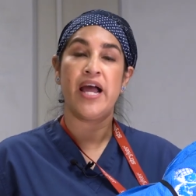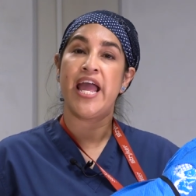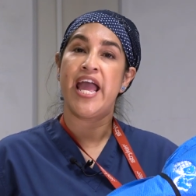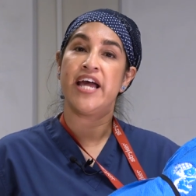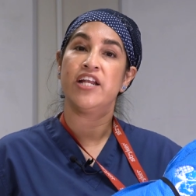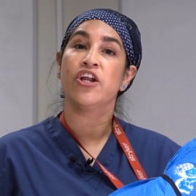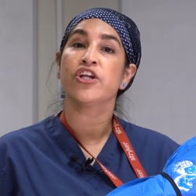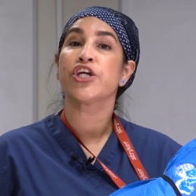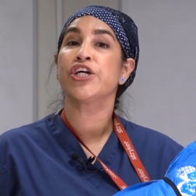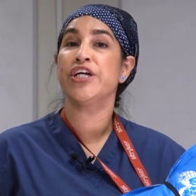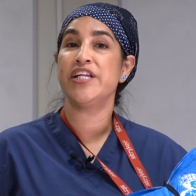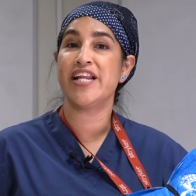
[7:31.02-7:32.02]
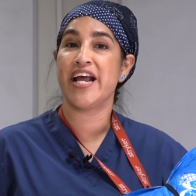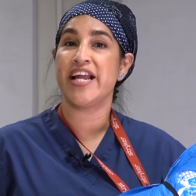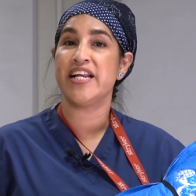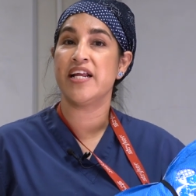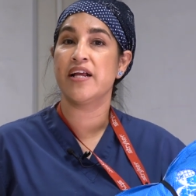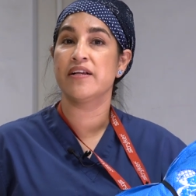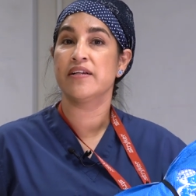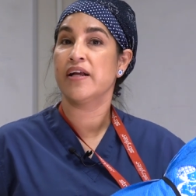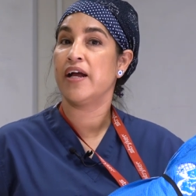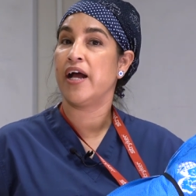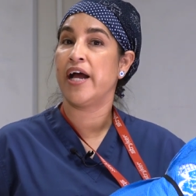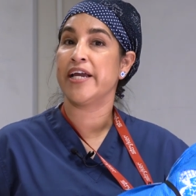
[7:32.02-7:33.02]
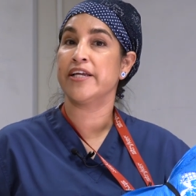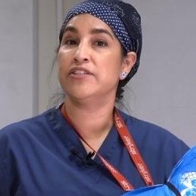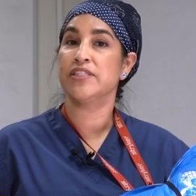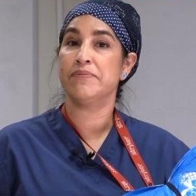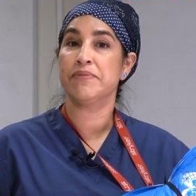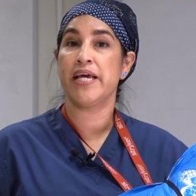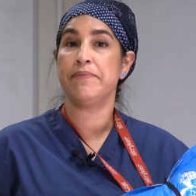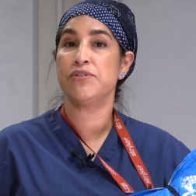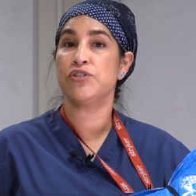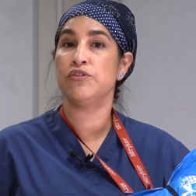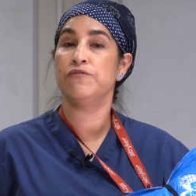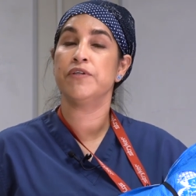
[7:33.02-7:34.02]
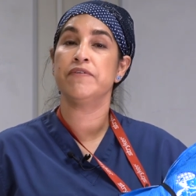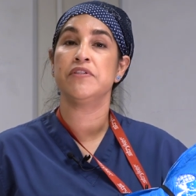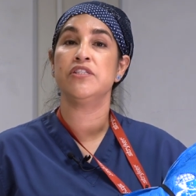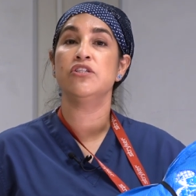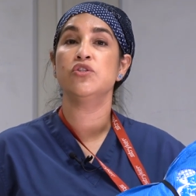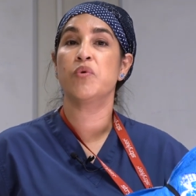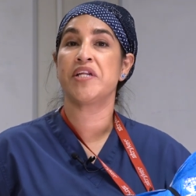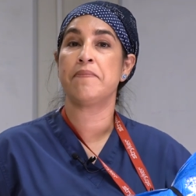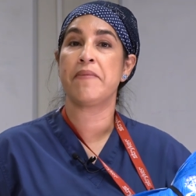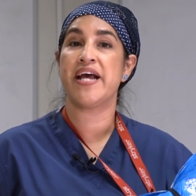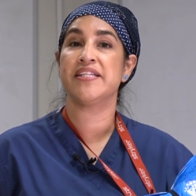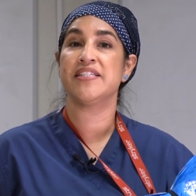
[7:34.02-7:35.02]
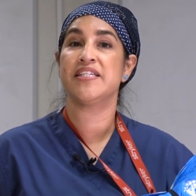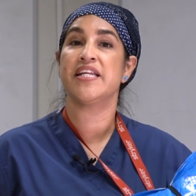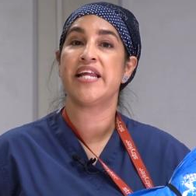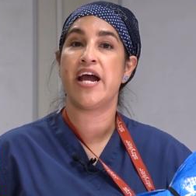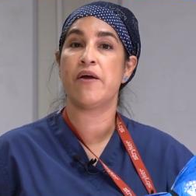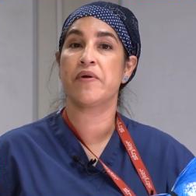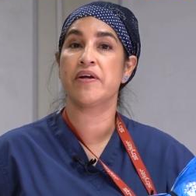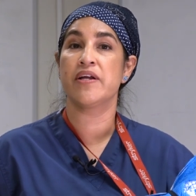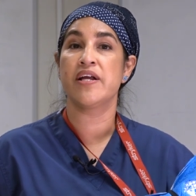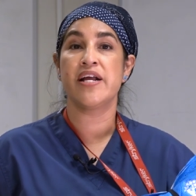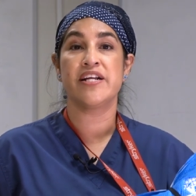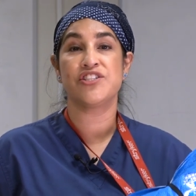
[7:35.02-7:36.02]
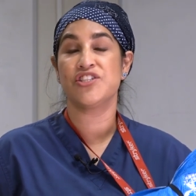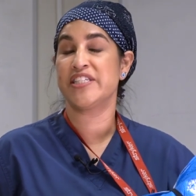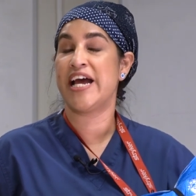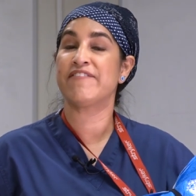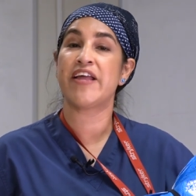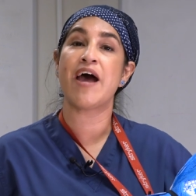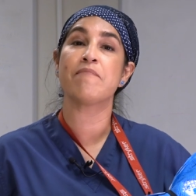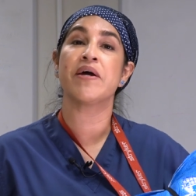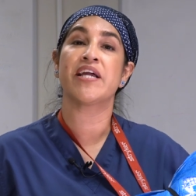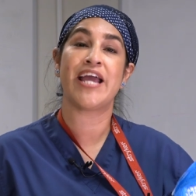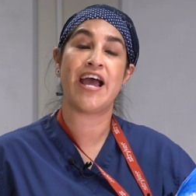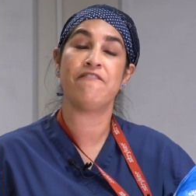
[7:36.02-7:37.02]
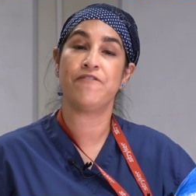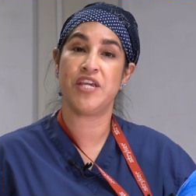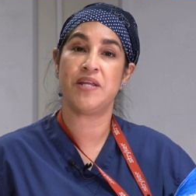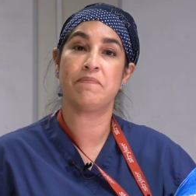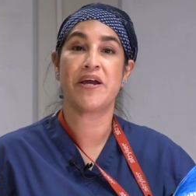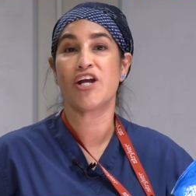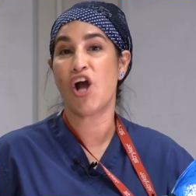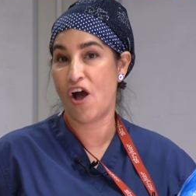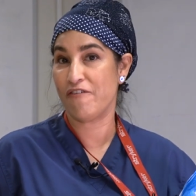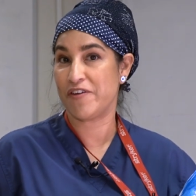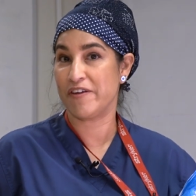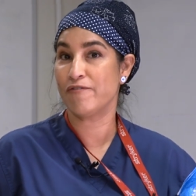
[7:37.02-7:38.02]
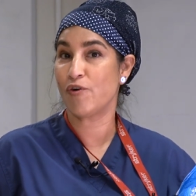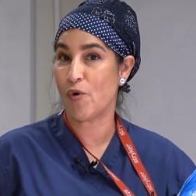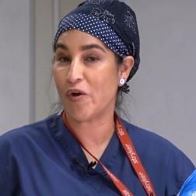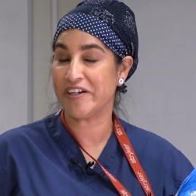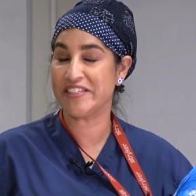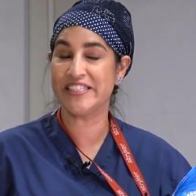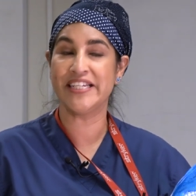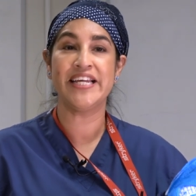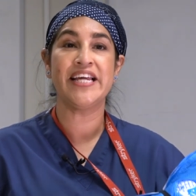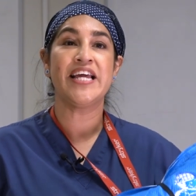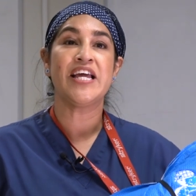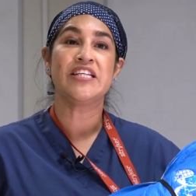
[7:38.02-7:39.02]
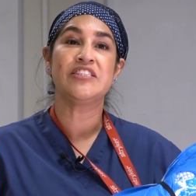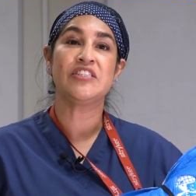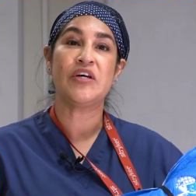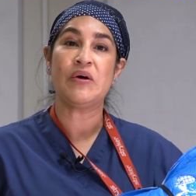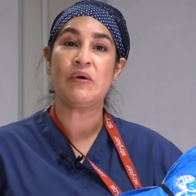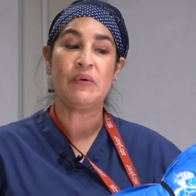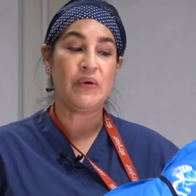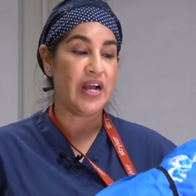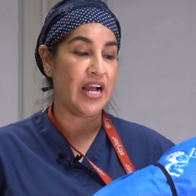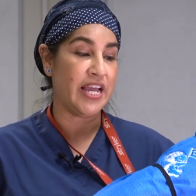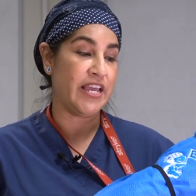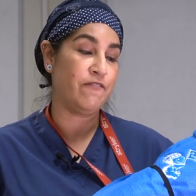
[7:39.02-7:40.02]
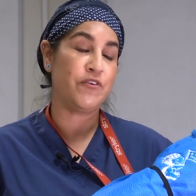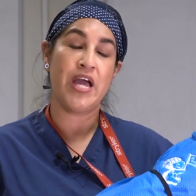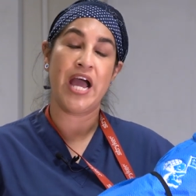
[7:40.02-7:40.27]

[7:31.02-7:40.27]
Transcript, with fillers: And on a good night, I can sometimes do 15 to 20 mats in an hour. Just have to have my caffeine, my coffee, of course. So uh, if you